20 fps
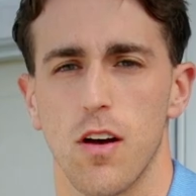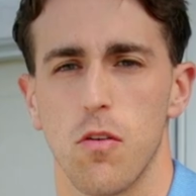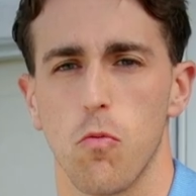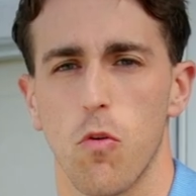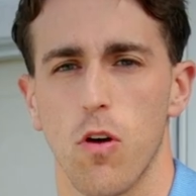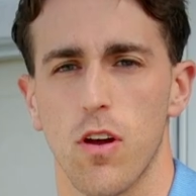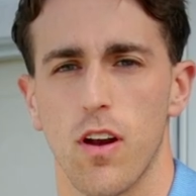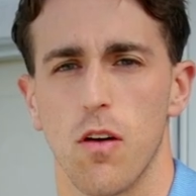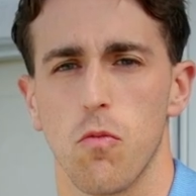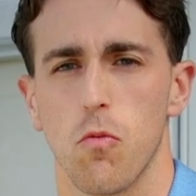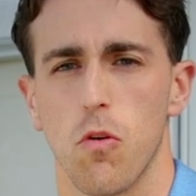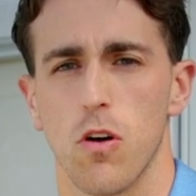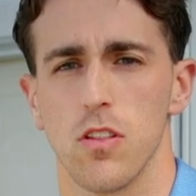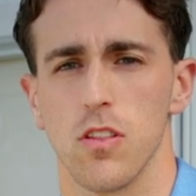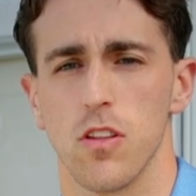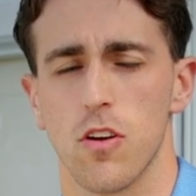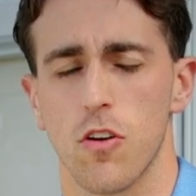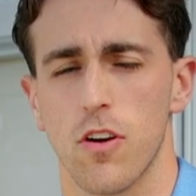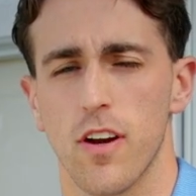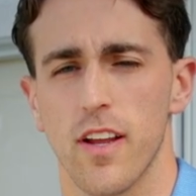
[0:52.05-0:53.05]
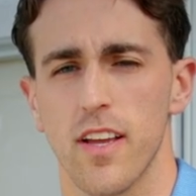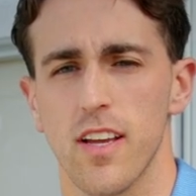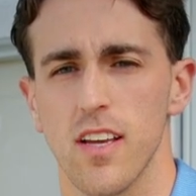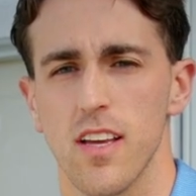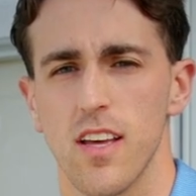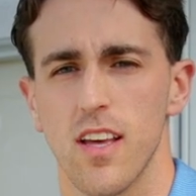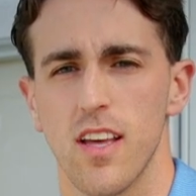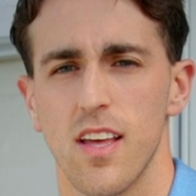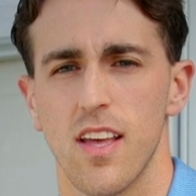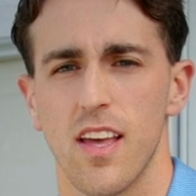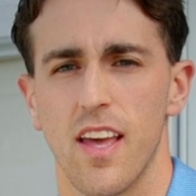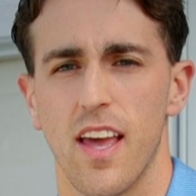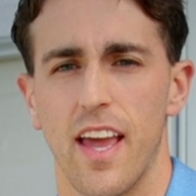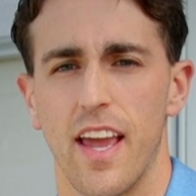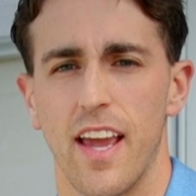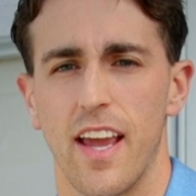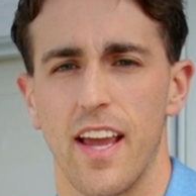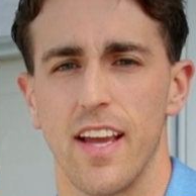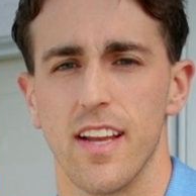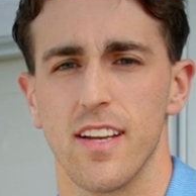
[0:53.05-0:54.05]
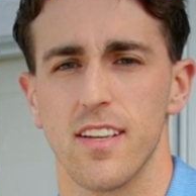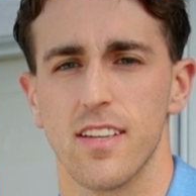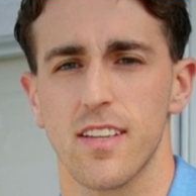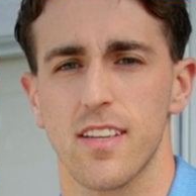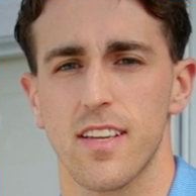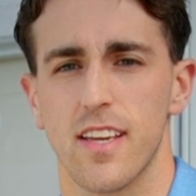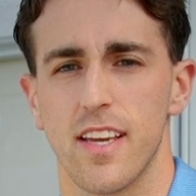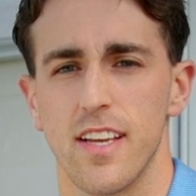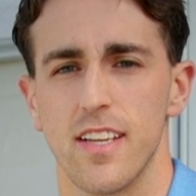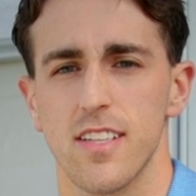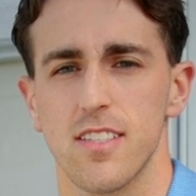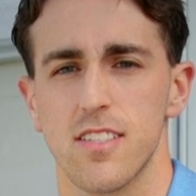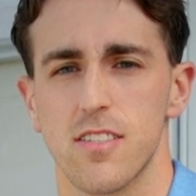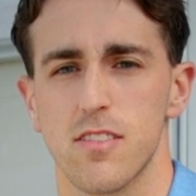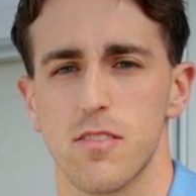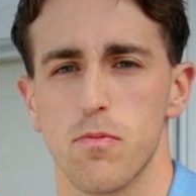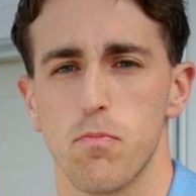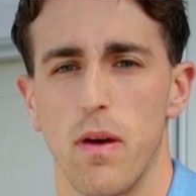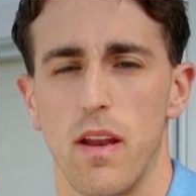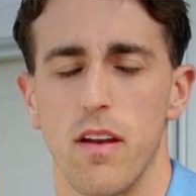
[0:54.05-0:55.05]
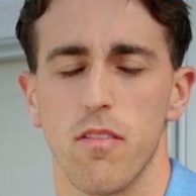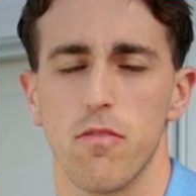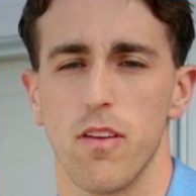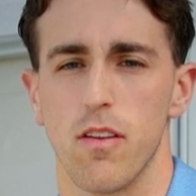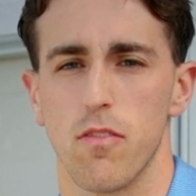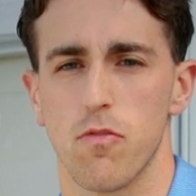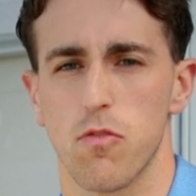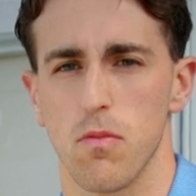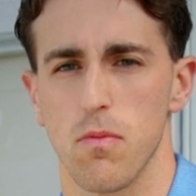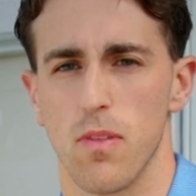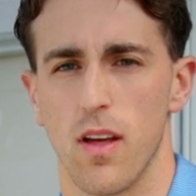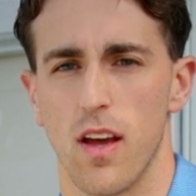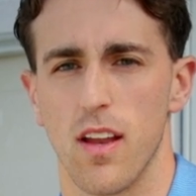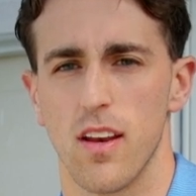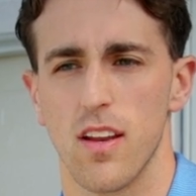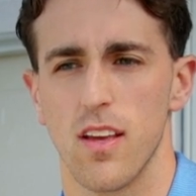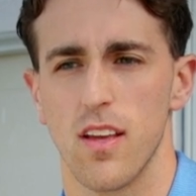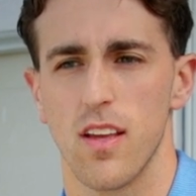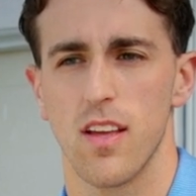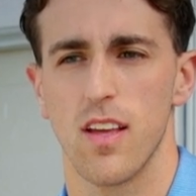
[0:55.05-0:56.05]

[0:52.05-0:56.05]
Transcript: on one-on-one learning, and kids benefit from that.